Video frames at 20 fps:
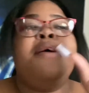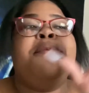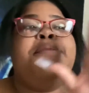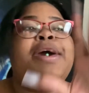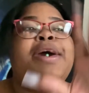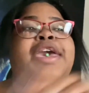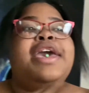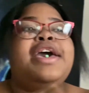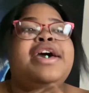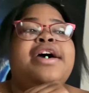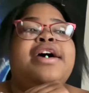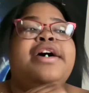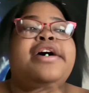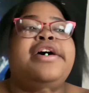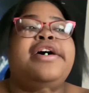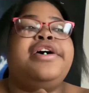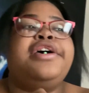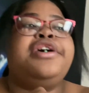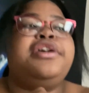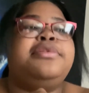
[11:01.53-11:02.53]
But yeah,
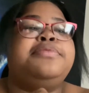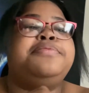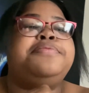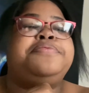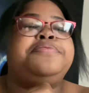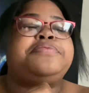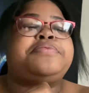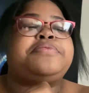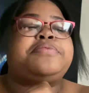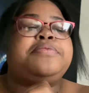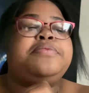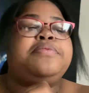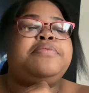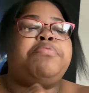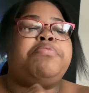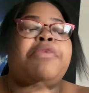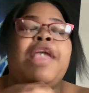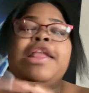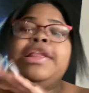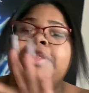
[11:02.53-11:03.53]
um,
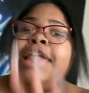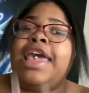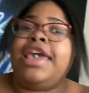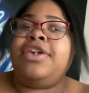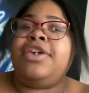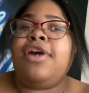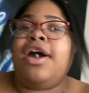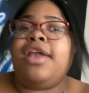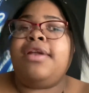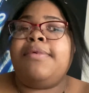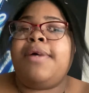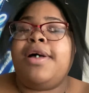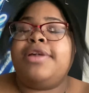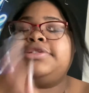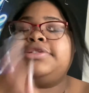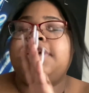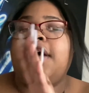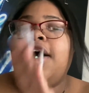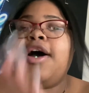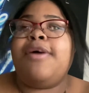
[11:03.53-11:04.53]
Thank you all
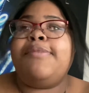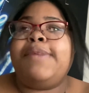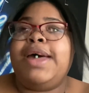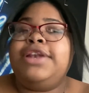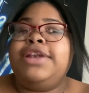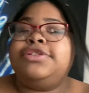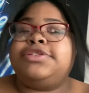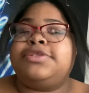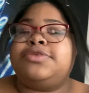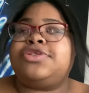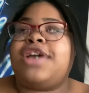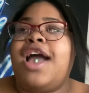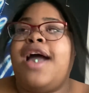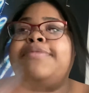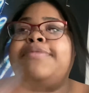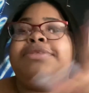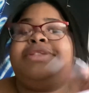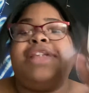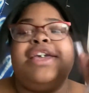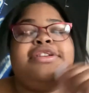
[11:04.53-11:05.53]
to all my new
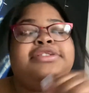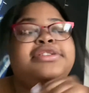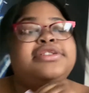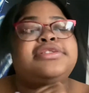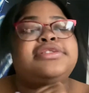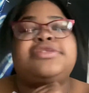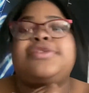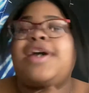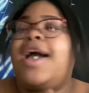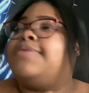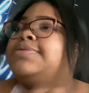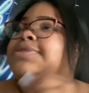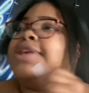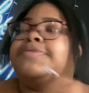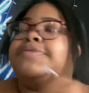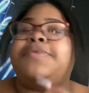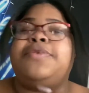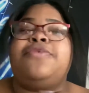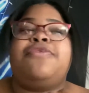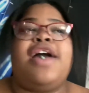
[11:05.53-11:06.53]
subscribers. Thank you to the subscribers
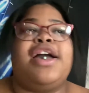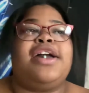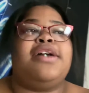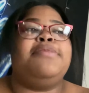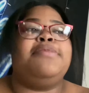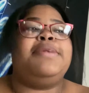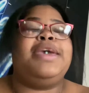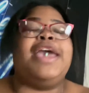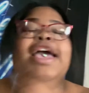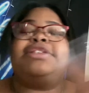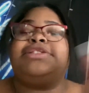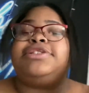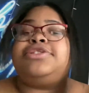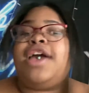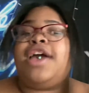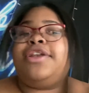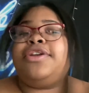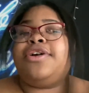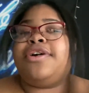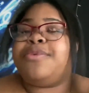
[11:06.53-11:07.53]
that's been rocking me. As
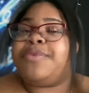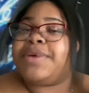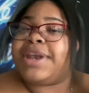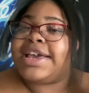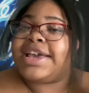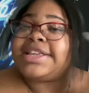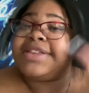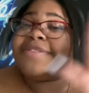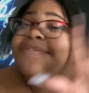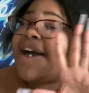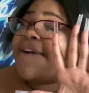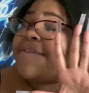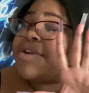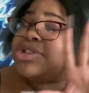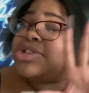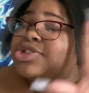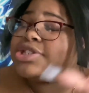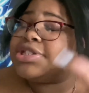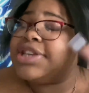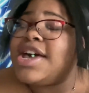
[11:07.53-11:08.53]
y'all know, when I get
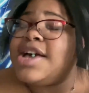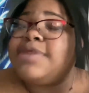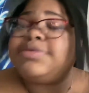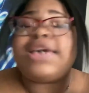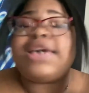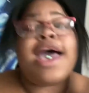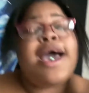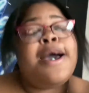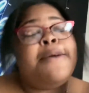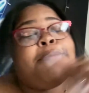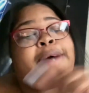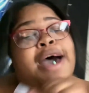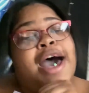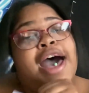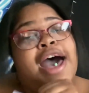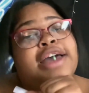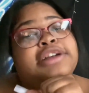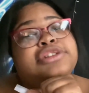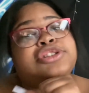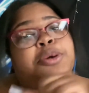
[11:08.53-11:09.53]
500 subs by
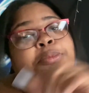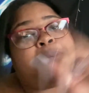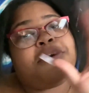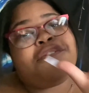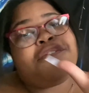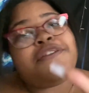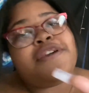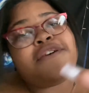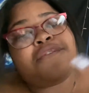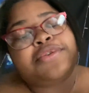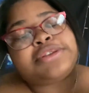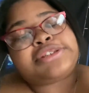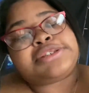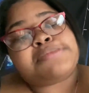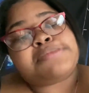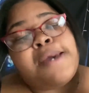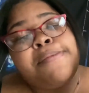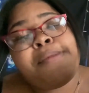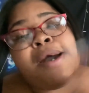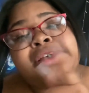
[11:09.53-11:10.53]
October 5th, which is
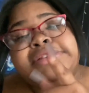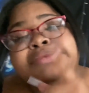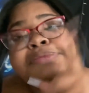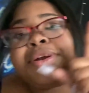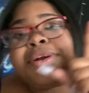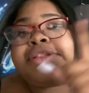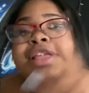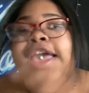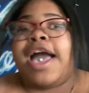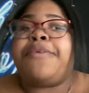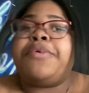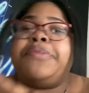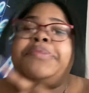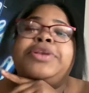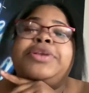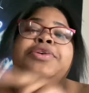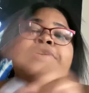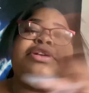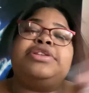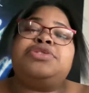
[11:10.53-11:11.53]
my mom's birthday, I will be
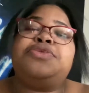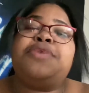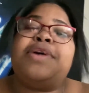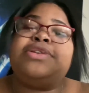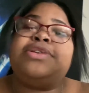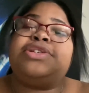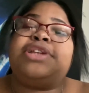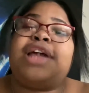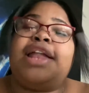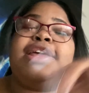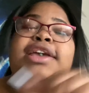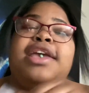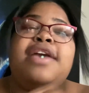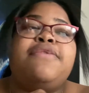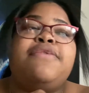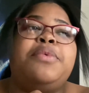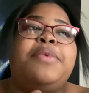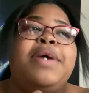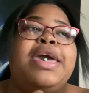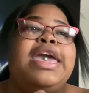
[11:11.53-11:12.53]
doing a $200
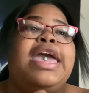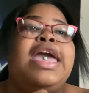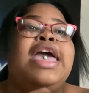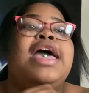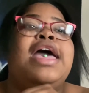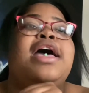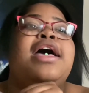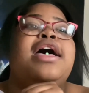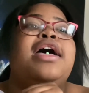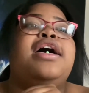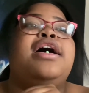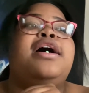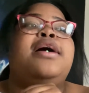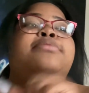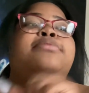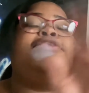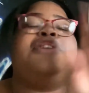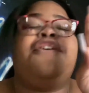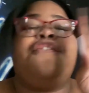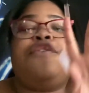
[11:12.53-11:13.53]
giveaway
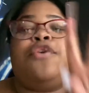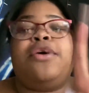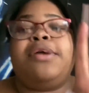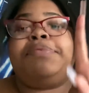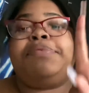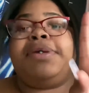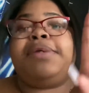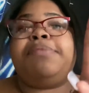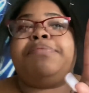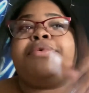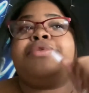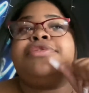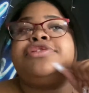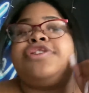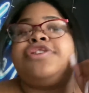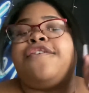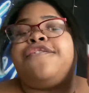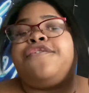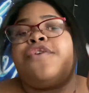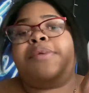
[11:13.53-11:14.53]
um, to four people.
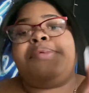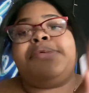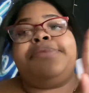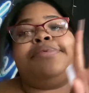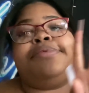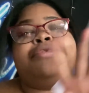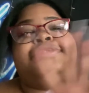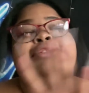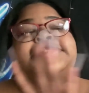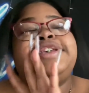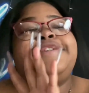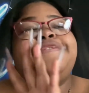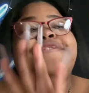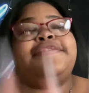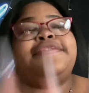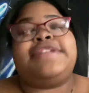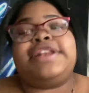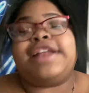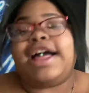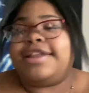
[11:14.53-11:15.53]
So four people receive
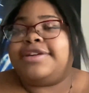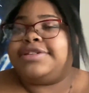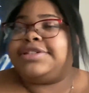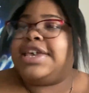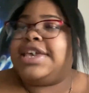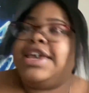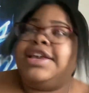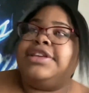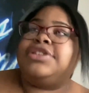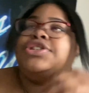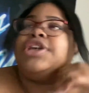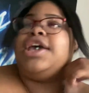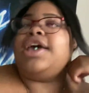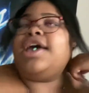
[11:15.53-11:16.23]
$50 each.